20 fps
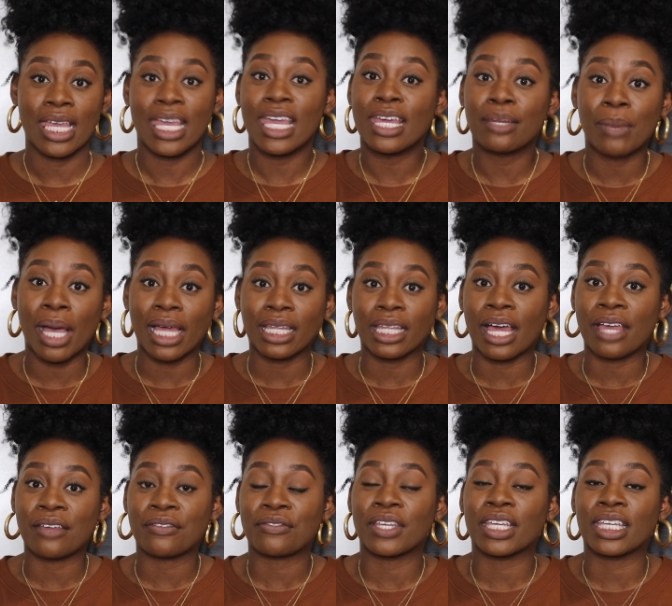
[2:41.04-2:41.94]
in my
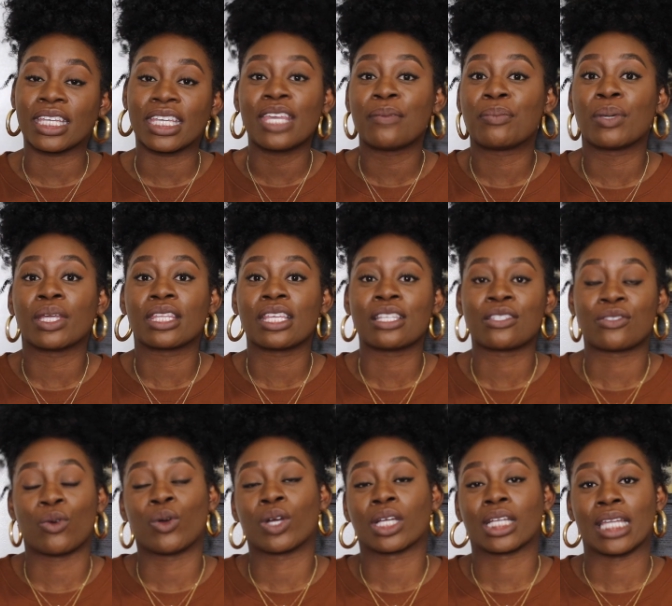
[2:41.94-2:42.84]
life in keeping things
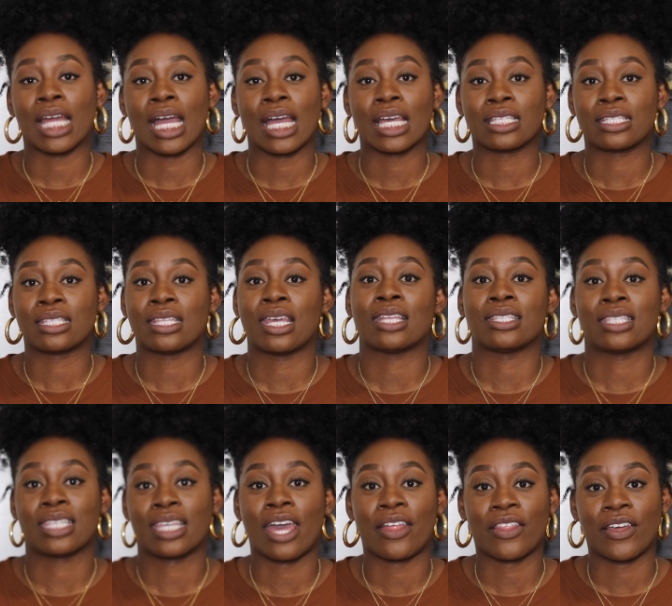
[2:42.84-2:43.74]
organized and
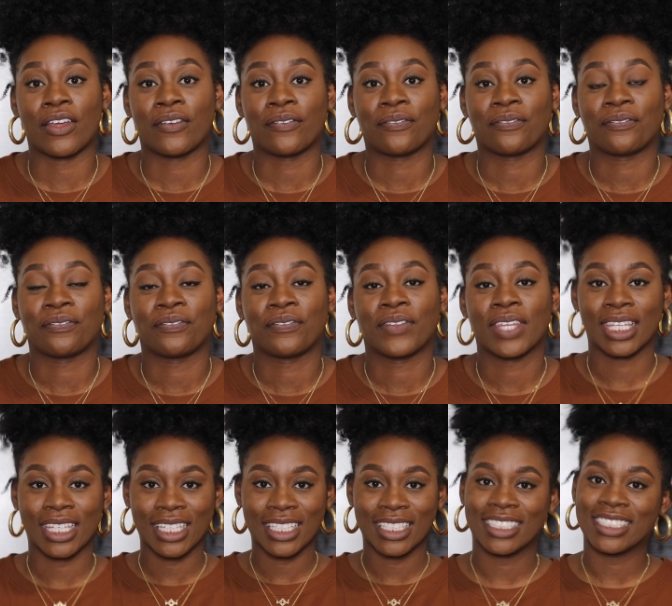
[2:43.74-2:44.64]
together.
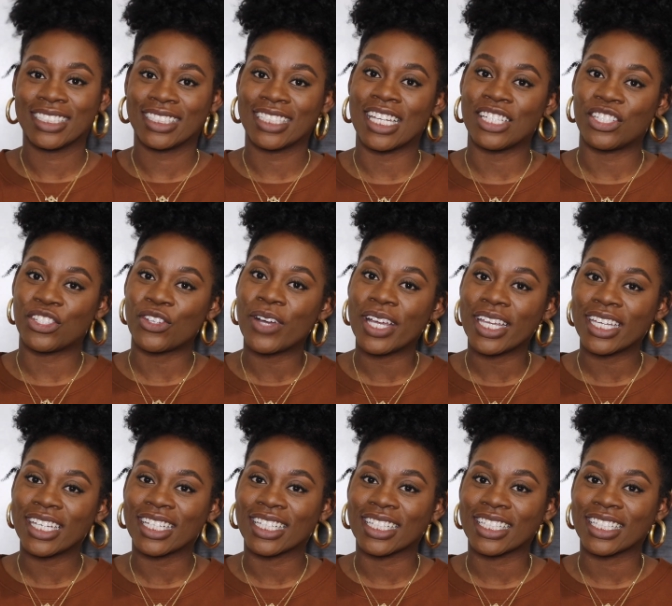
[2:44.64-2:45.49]
Enjoy!